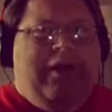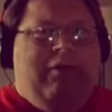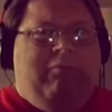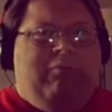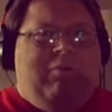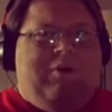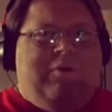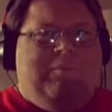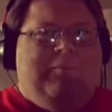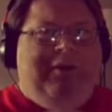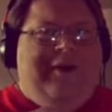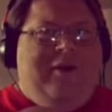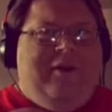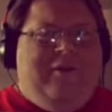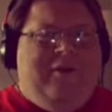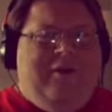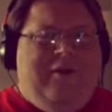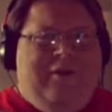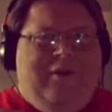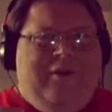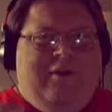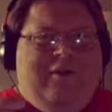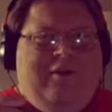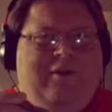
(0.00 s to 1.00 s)
when you play
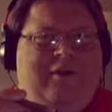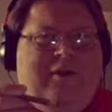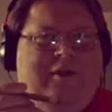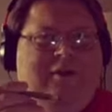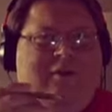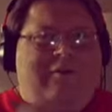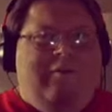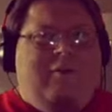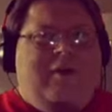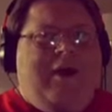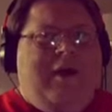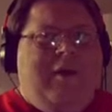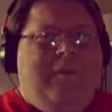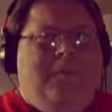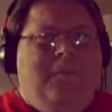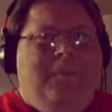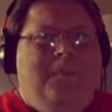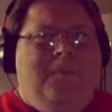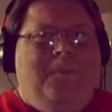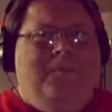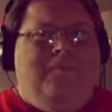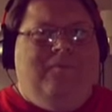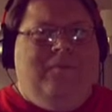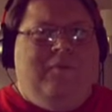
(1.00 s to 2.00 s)
the new game,
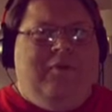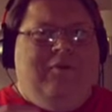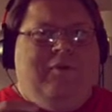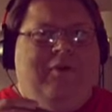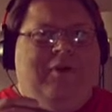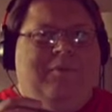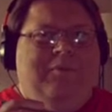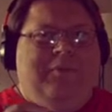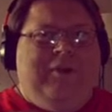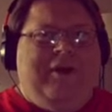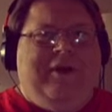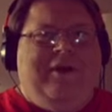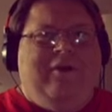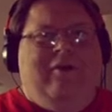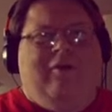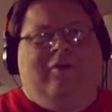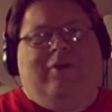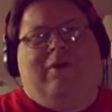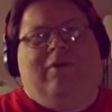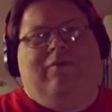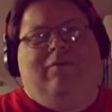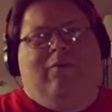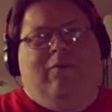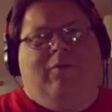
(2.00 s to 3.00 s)
you get a plane called
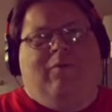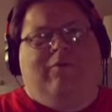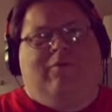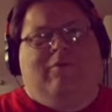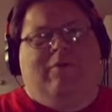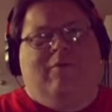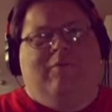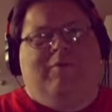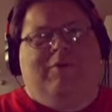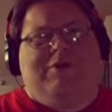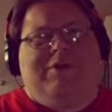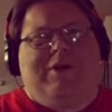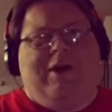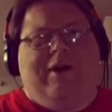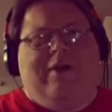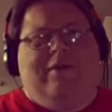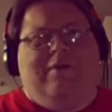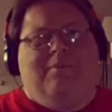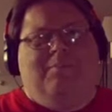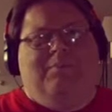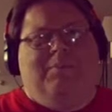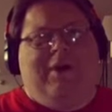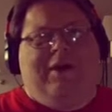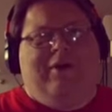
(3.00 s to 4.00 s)
the Enforcer, which
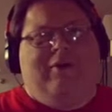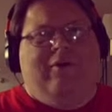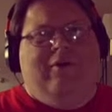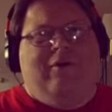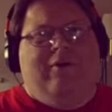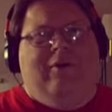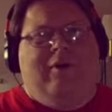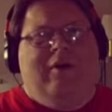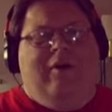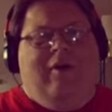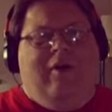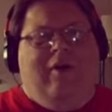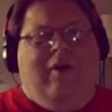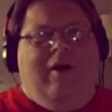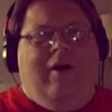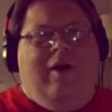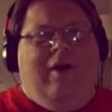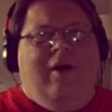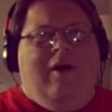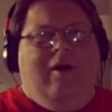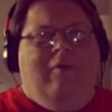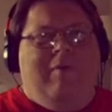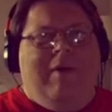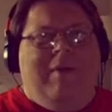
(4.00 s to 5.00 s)
has better
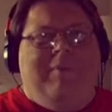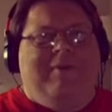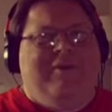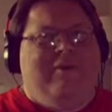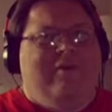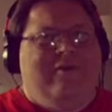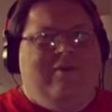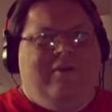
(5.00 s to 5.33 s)
weapons.